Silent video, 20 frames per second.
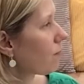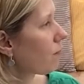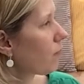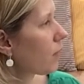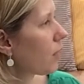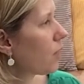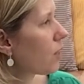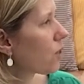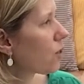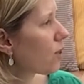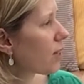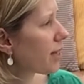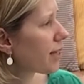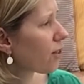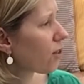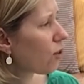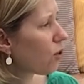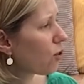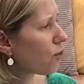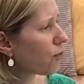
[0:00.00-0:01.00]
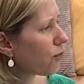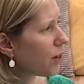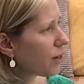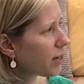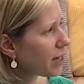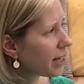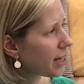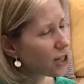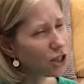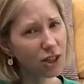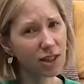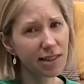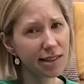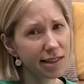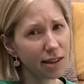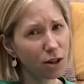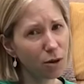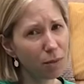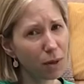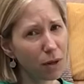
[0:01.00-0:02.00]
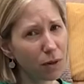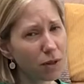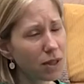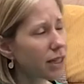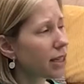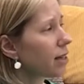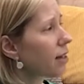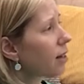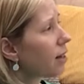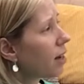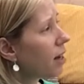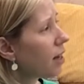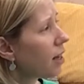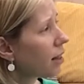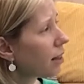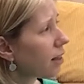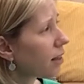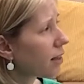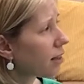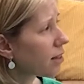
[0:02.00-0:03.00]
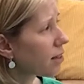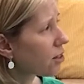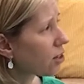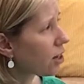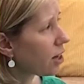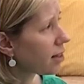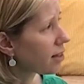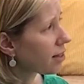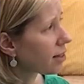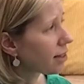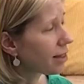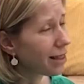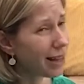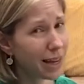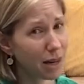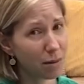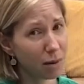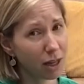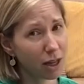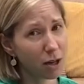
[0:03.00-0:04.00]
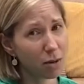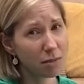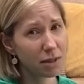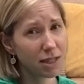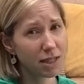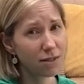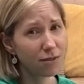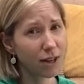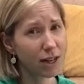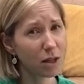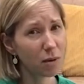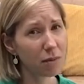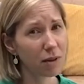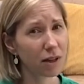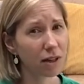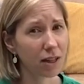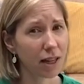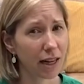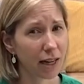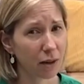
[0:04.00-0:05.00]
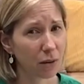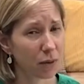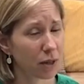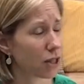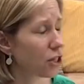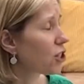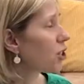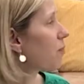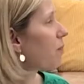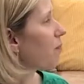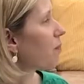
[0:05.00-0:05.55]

So these are all foundations in our mountain that this child is climbing up to develop their language.